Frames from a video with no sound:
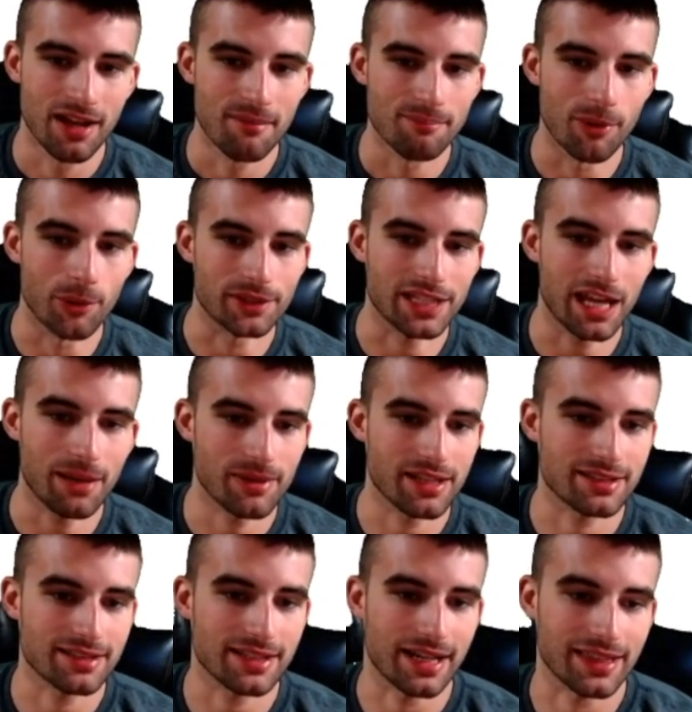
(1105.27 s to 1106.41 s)
But with that being
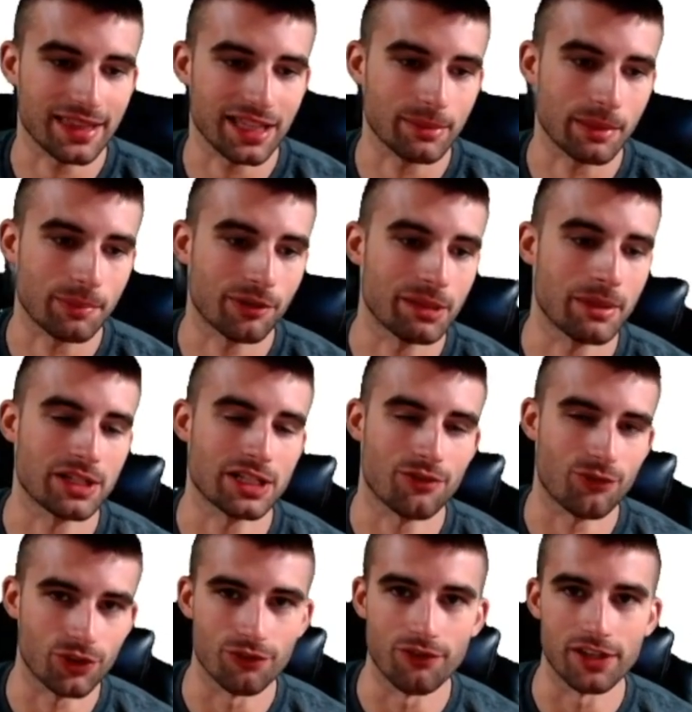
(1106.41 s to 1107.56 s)
said, I think that'll be pretty much it
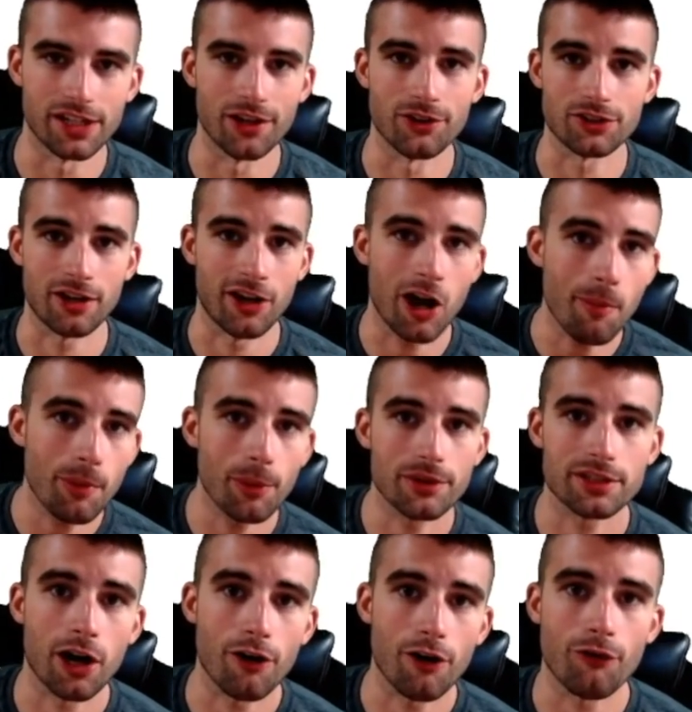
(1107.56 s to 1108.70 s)
for the video. So I hope it was
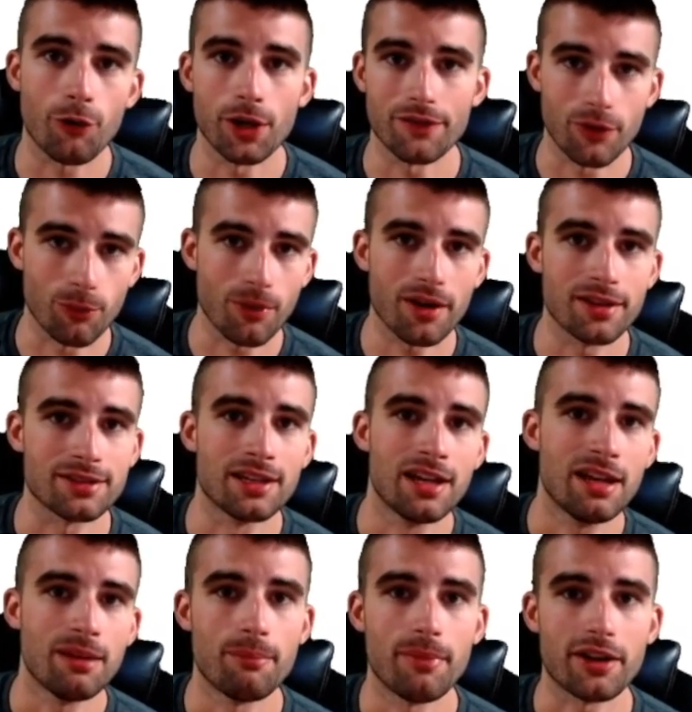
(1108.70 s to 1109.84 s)
helpful, and if it was,
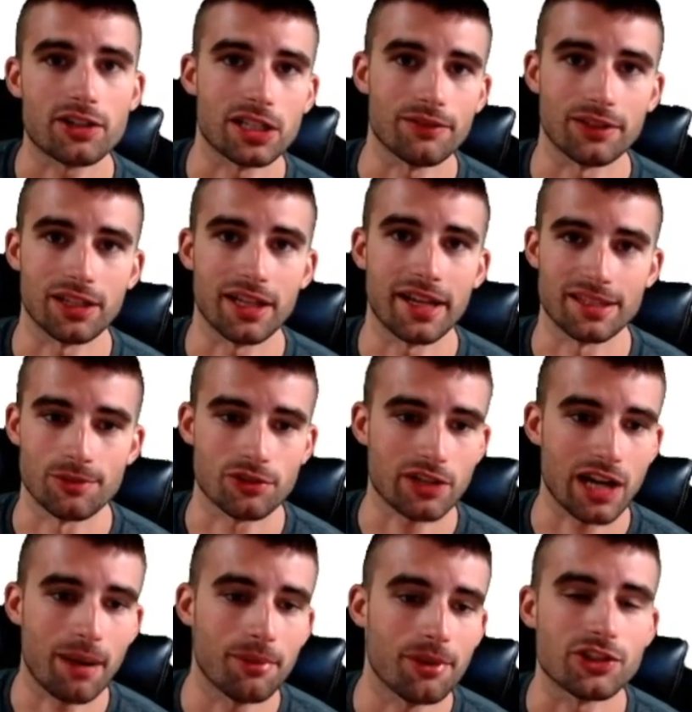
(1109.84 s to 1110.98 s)
make sure you leave a like,
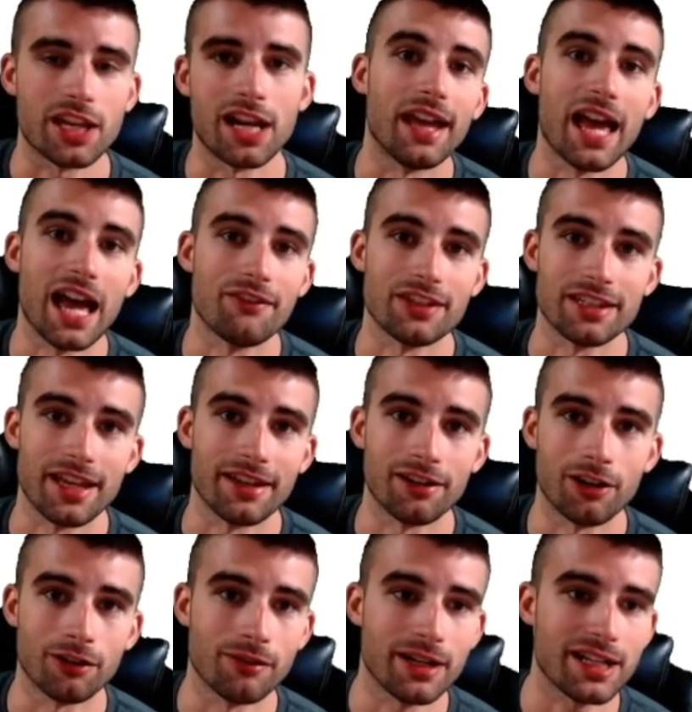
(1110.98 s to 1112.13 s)
subscribe to the channel if you haven't yet
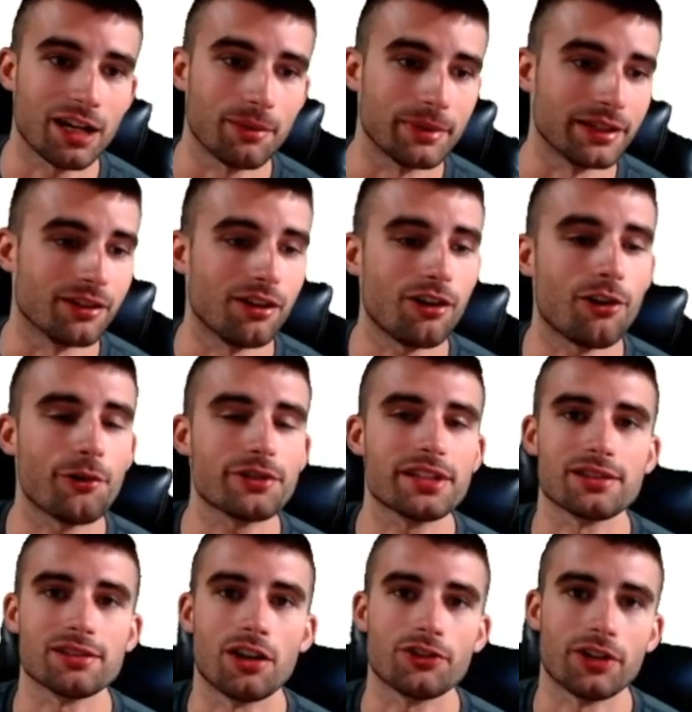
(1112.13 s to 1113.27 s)
already. I'll be here all
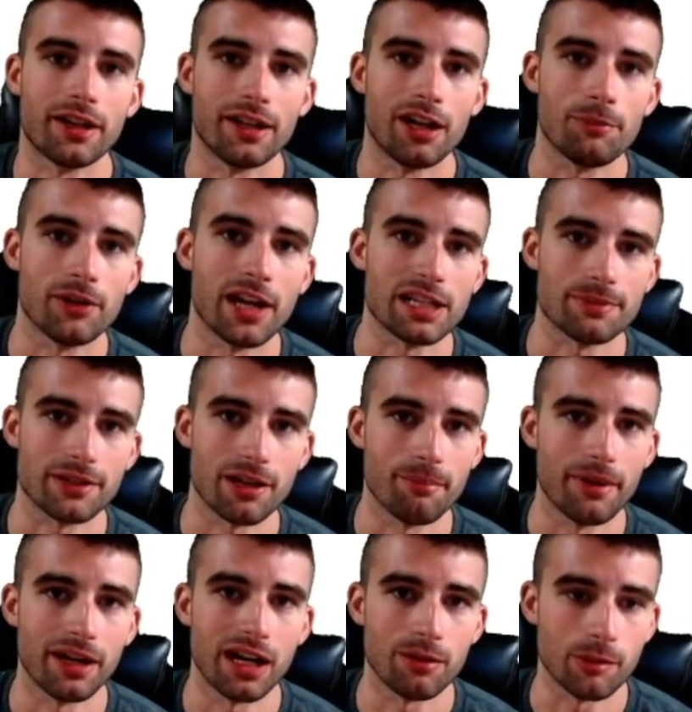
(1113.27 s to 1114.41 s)
season long trying to help you guys become
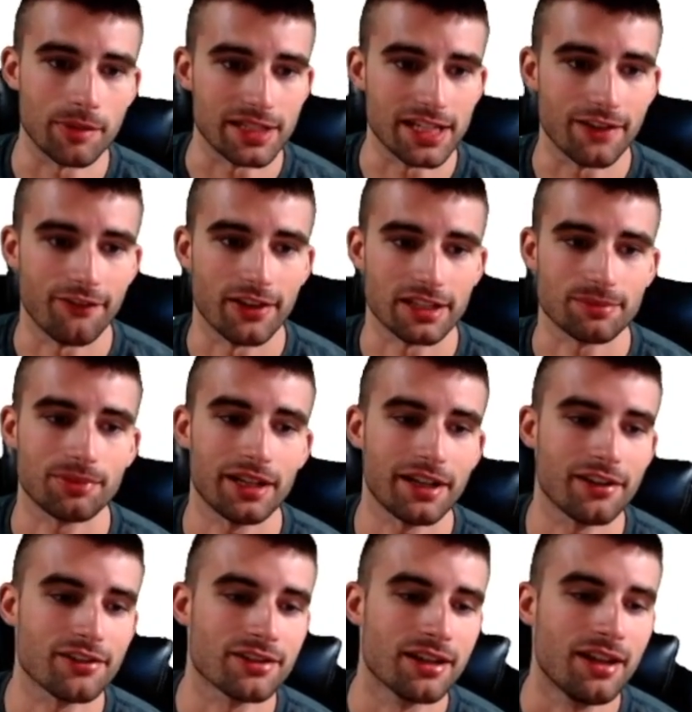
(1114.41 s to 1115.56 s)
better MLB DFS
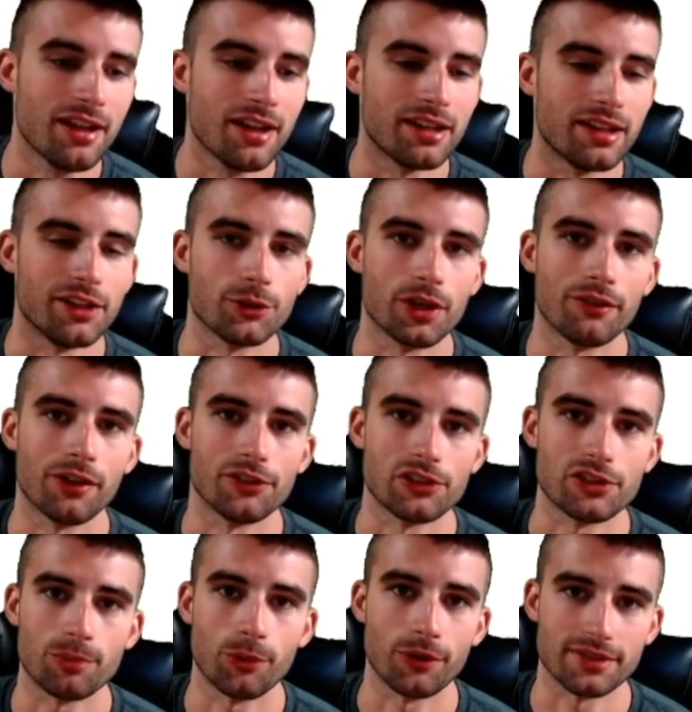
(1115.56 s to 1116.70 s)
players. And I cover other
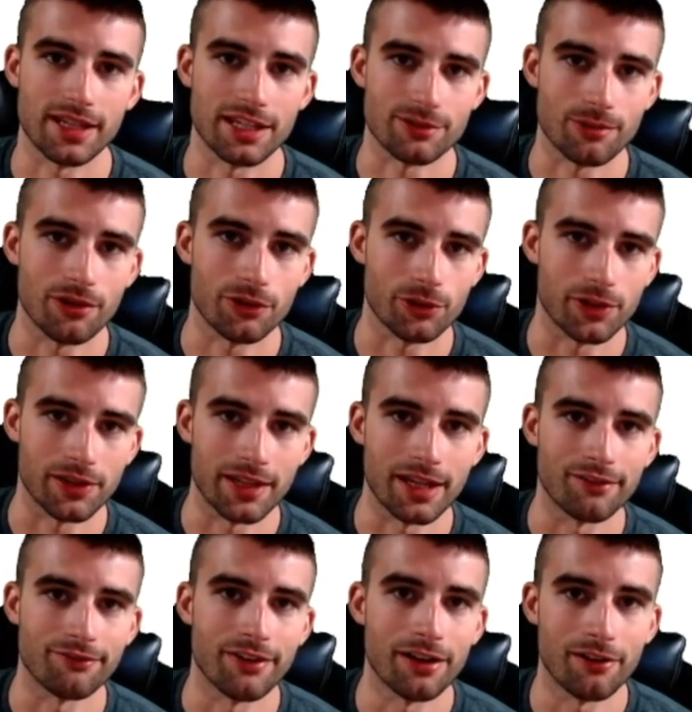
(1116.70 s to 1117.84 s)
sports as well, including the
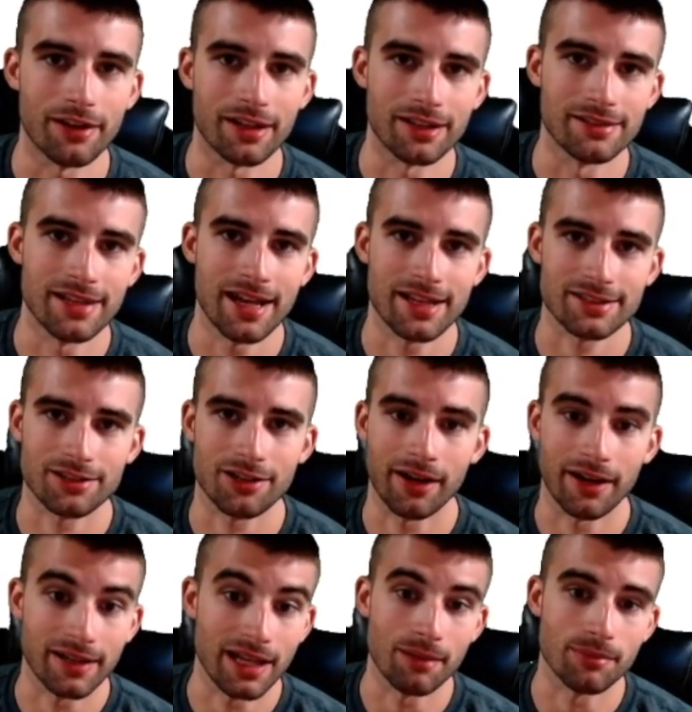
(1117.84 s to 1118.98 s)
NFL and NASCAR
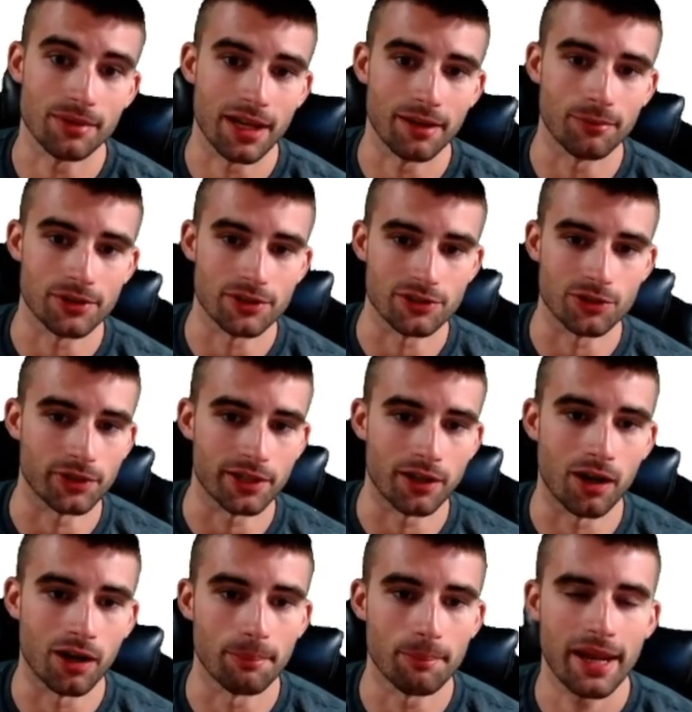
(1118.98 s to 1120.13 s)
and NBA, which is only
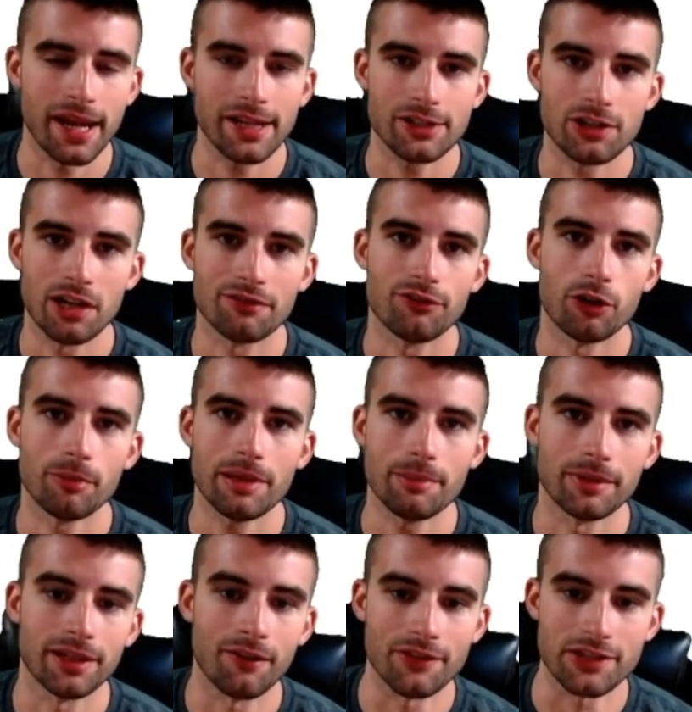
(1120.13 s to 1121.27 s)
on Patreon for me, but
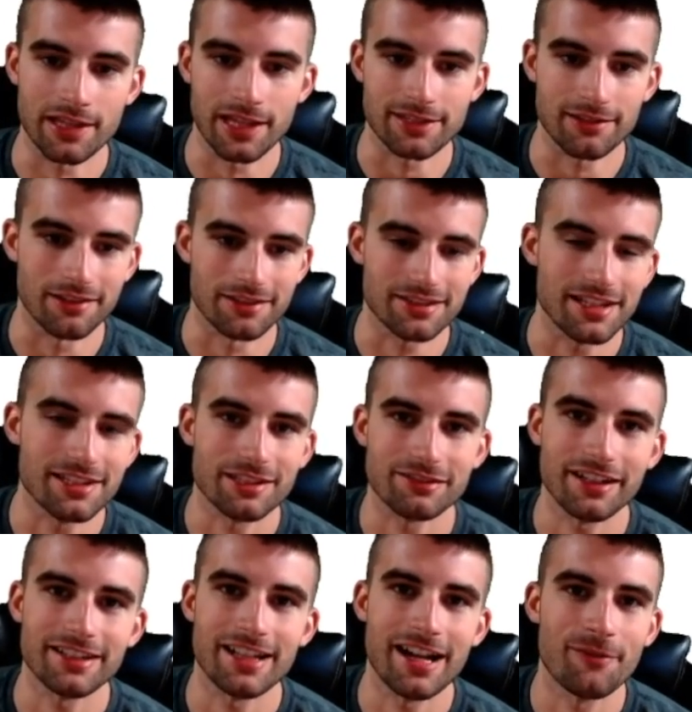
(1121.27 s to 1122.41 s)
obviously that's not in season
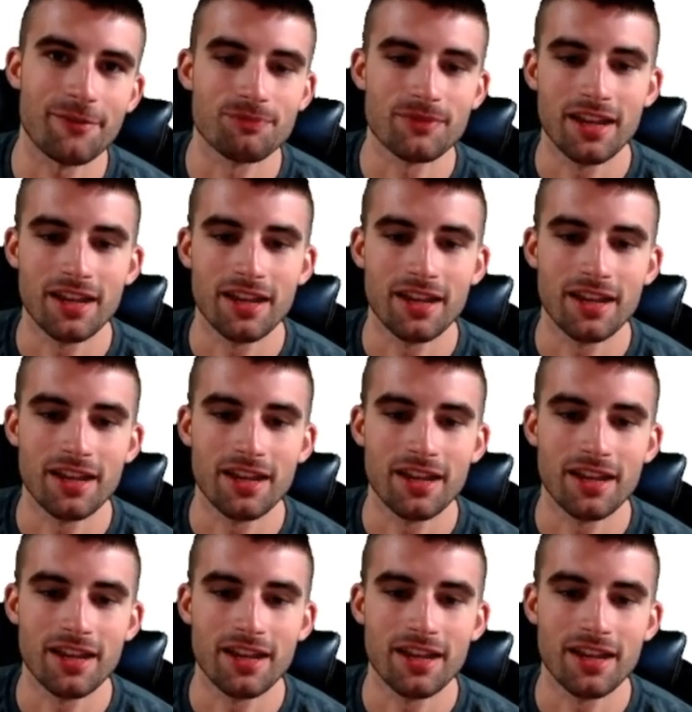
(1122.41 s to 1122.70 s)
right now.